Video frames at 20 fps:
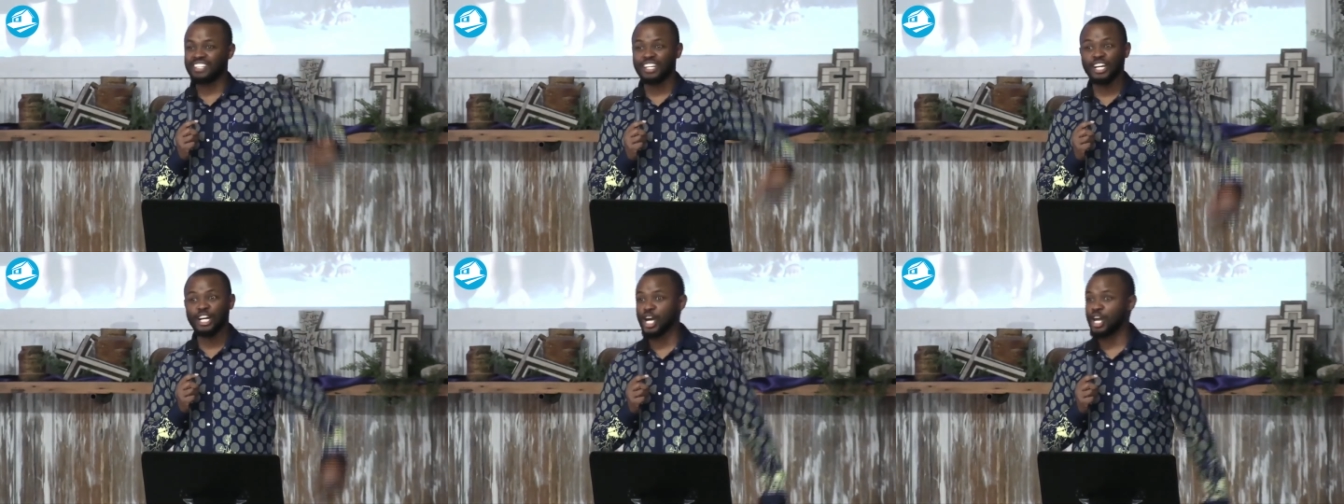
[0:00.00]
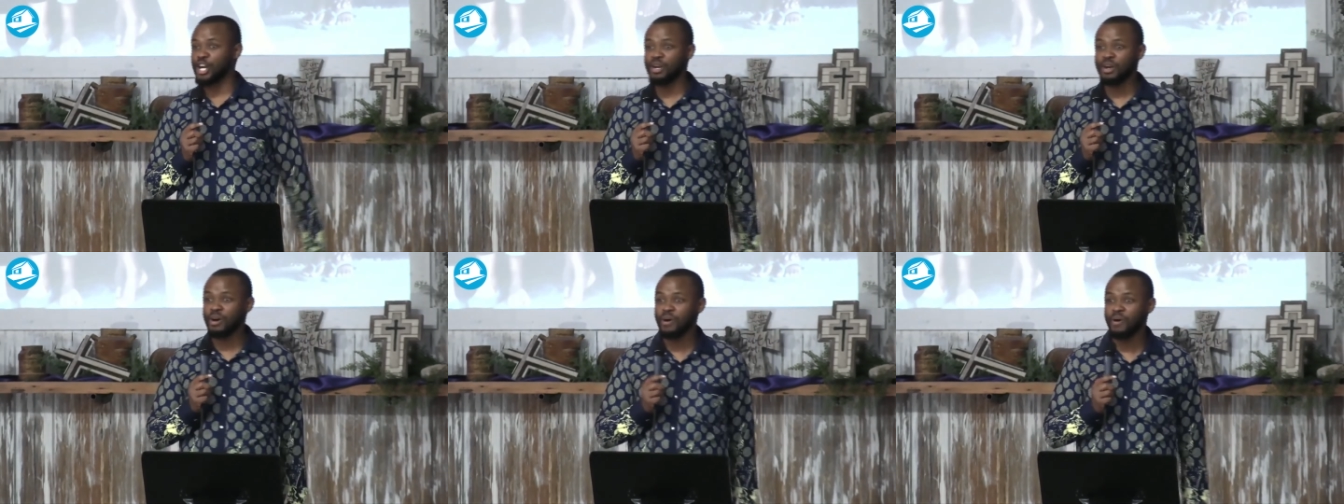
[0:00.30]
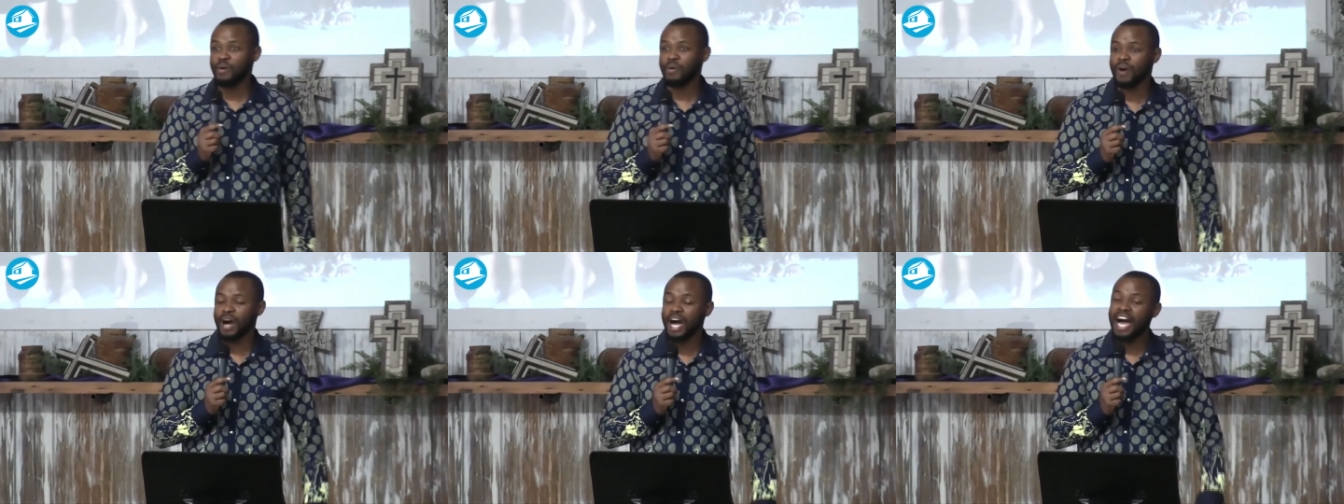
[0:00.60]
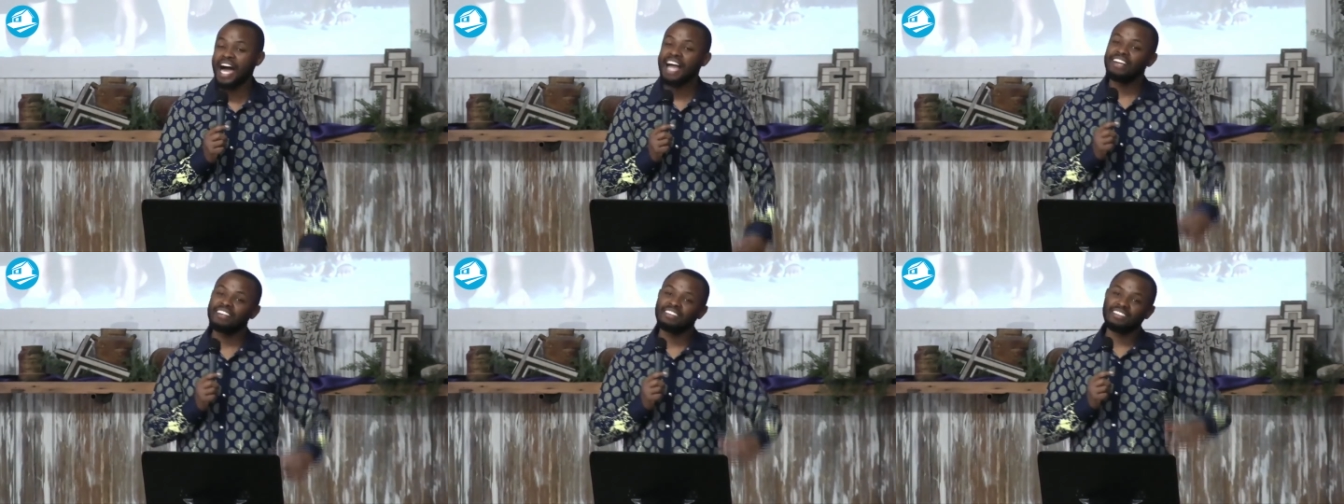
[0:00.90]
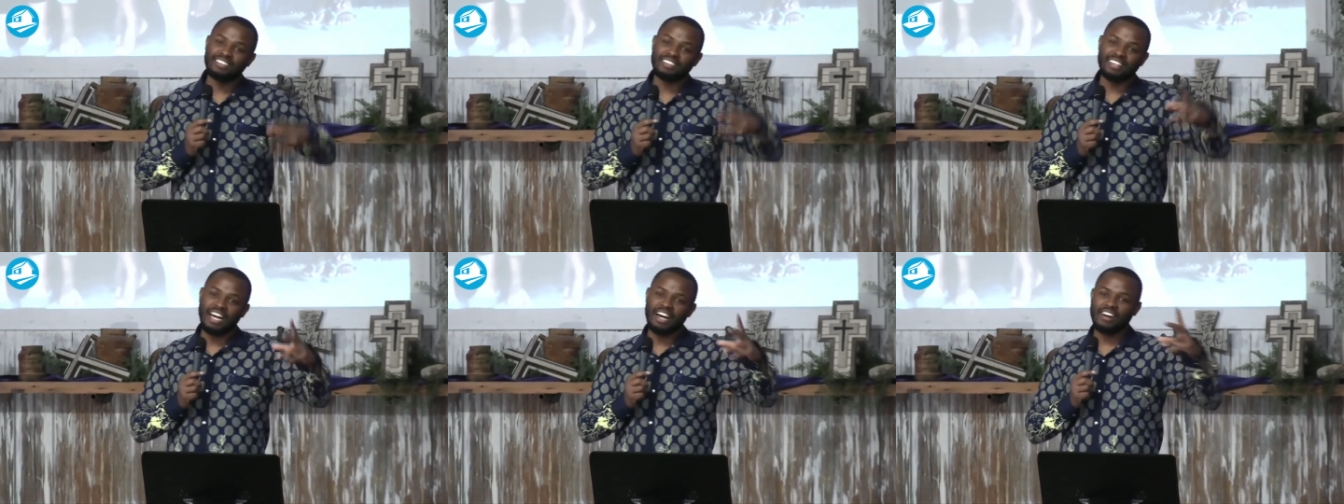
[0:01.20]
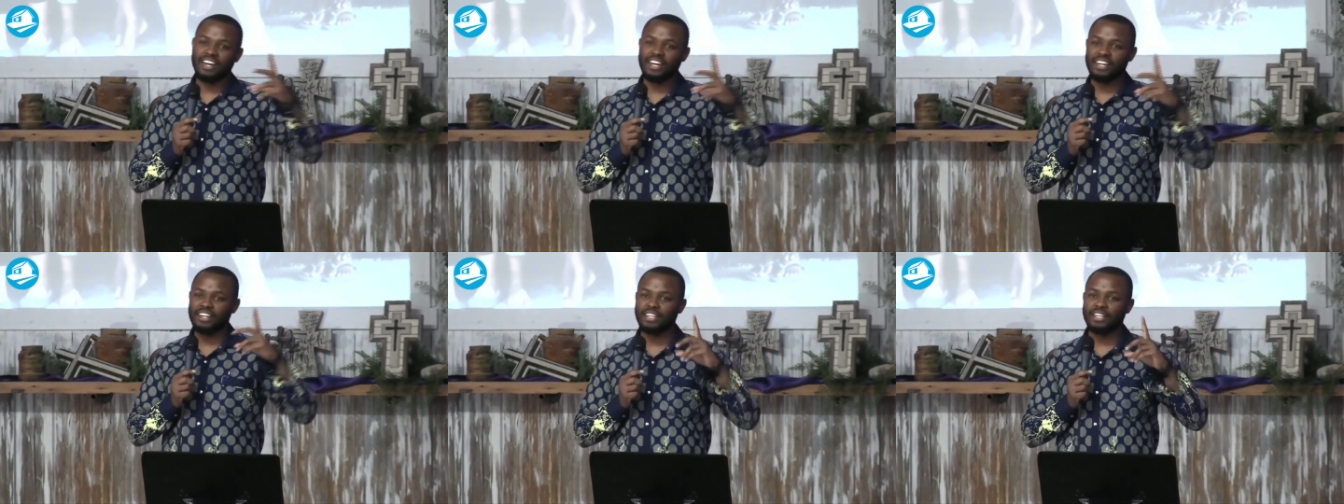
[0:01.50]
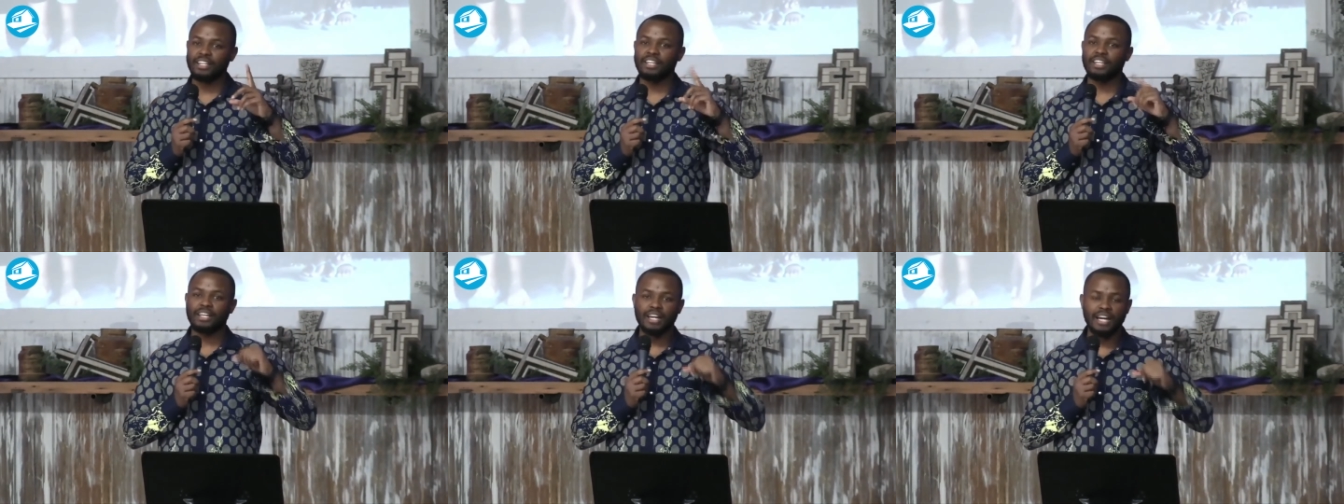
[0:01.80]
Like, no, I thought I
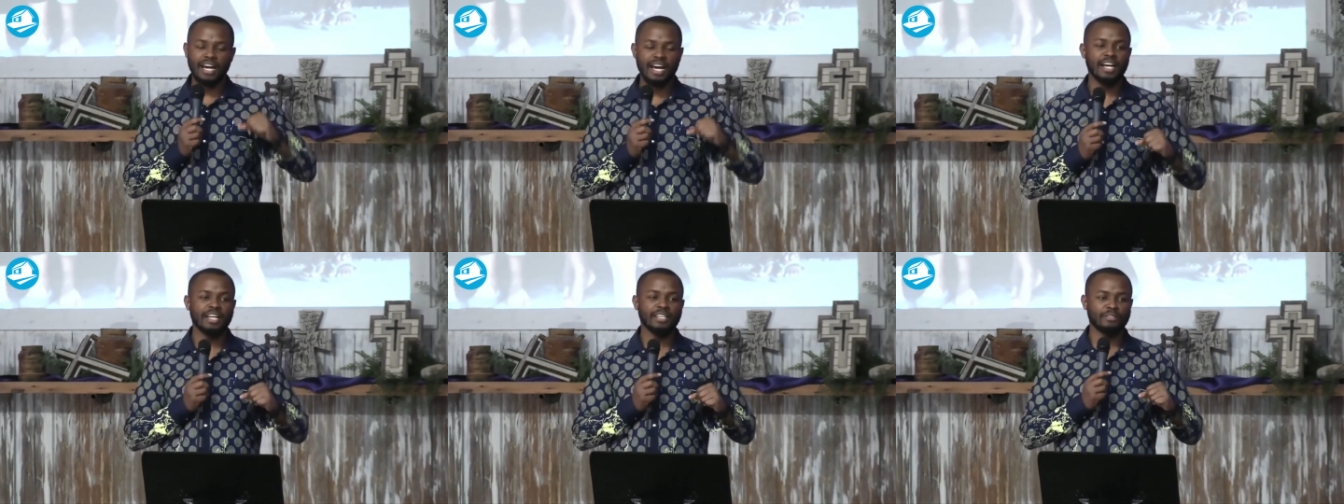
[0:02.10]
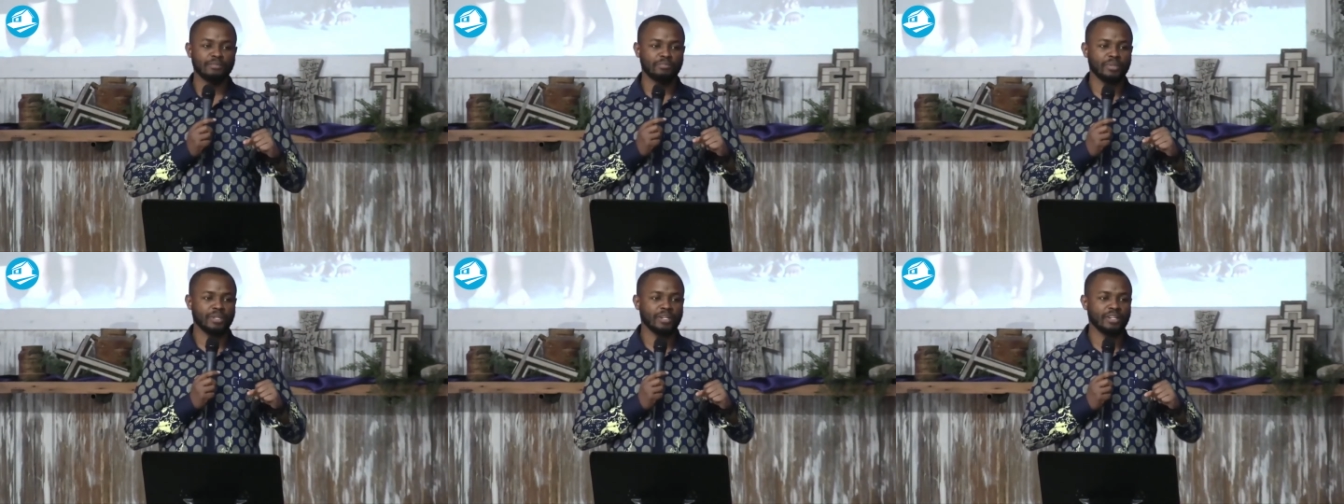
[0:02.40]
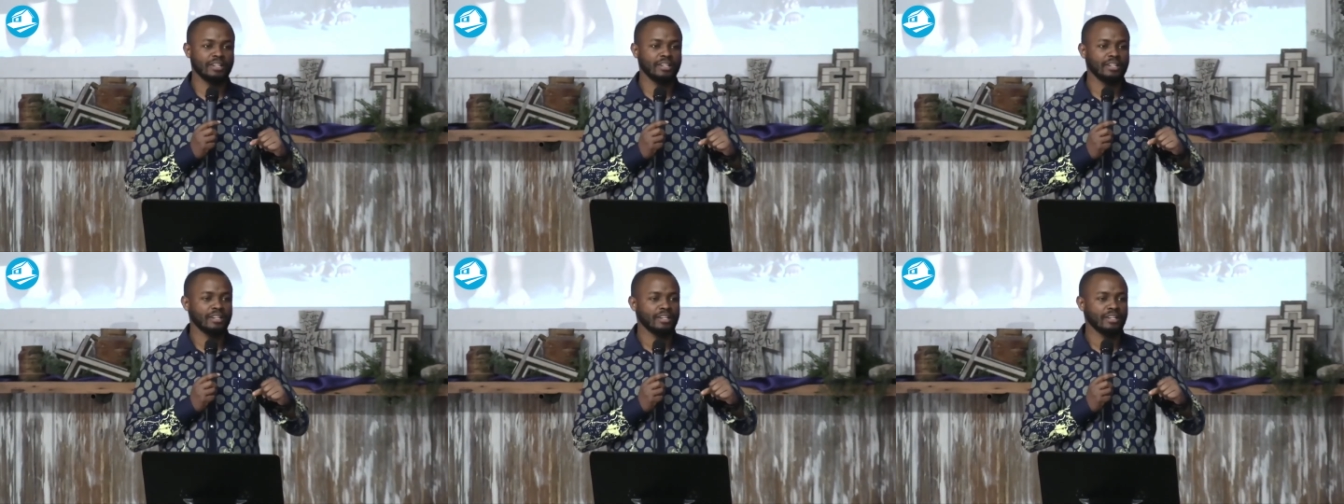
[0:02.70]
needed a husband